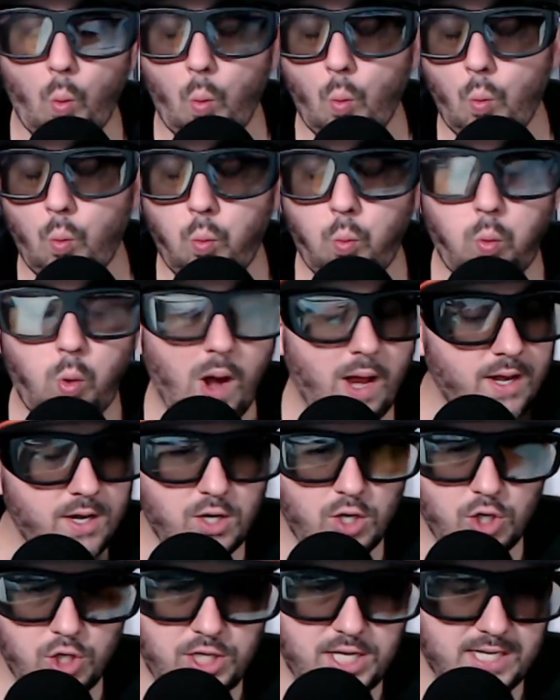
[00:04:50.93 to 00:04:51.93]
What?
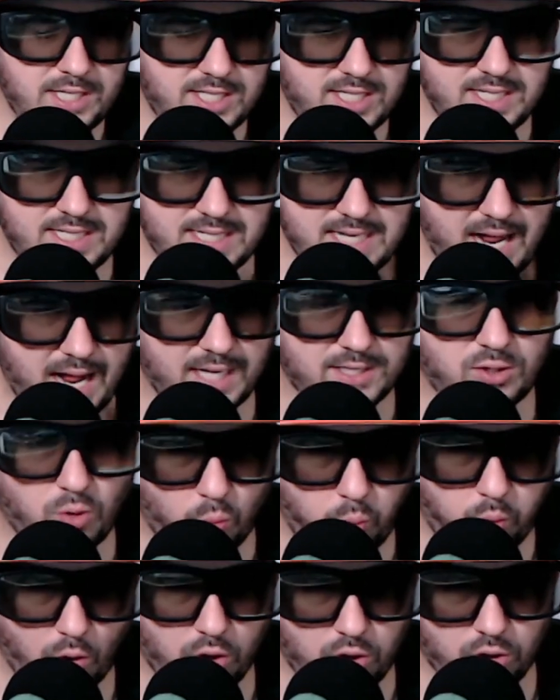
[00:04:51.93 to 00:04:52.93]
This is not the
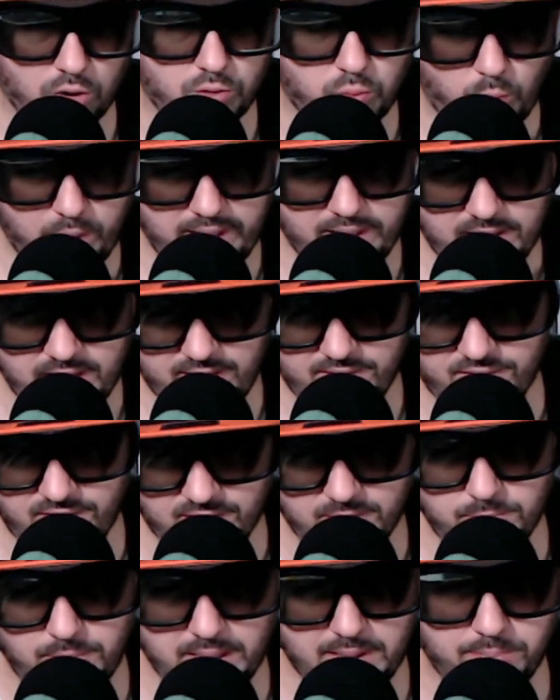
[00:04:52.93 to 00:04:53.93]
world we live
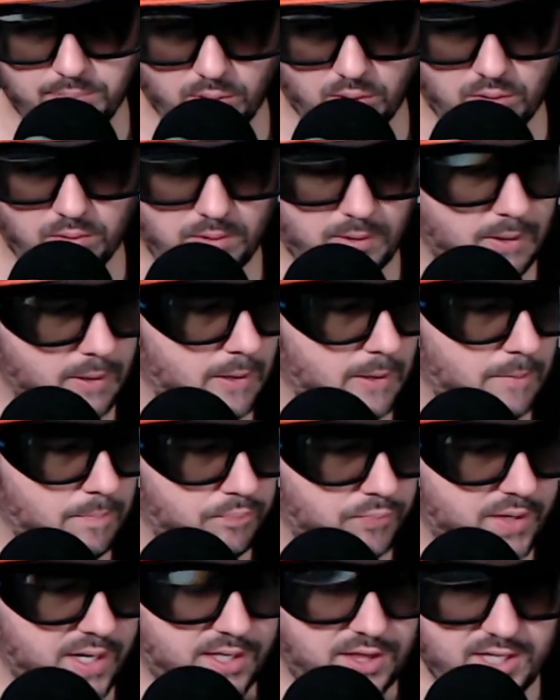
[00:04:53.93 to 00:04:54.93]
in, people.
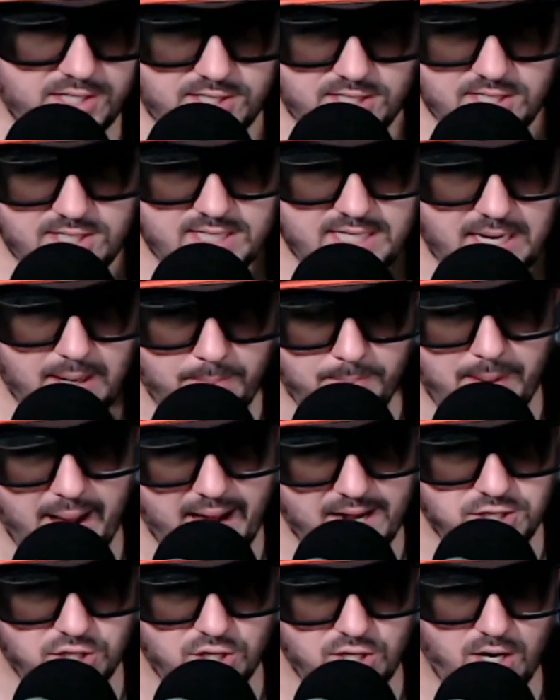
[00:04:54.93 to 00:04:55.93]
Like, this is the
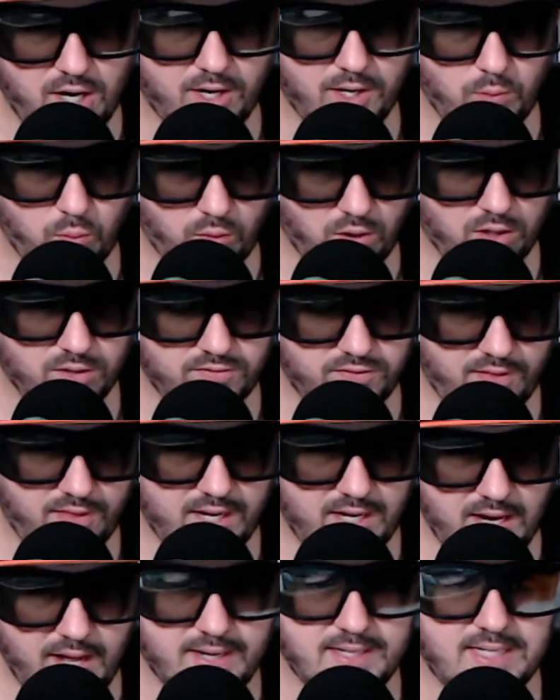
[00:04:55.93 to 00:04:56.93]
imaginary world from the
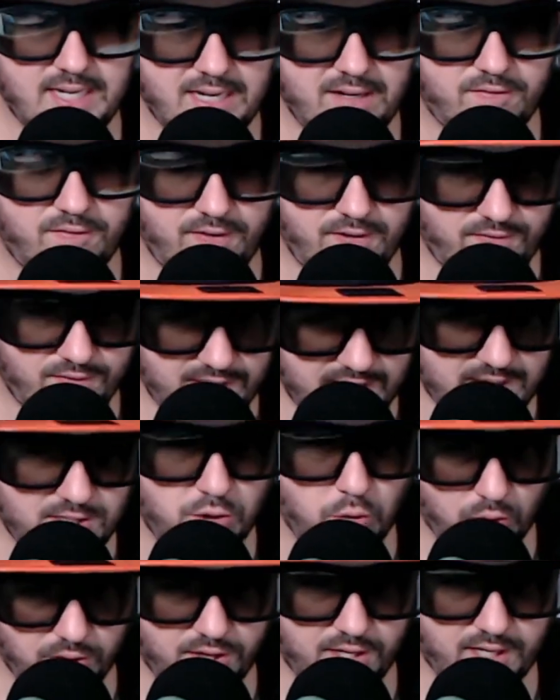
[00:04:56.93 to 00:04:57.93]
1950s
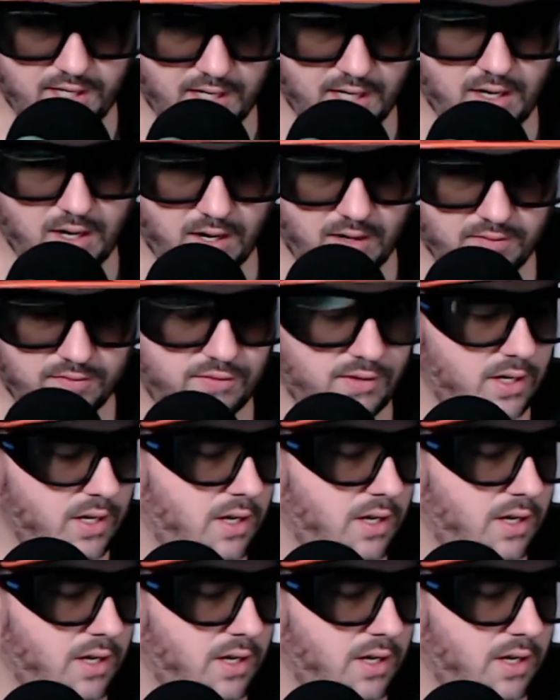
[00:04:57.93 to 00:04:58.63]
you're thinking of.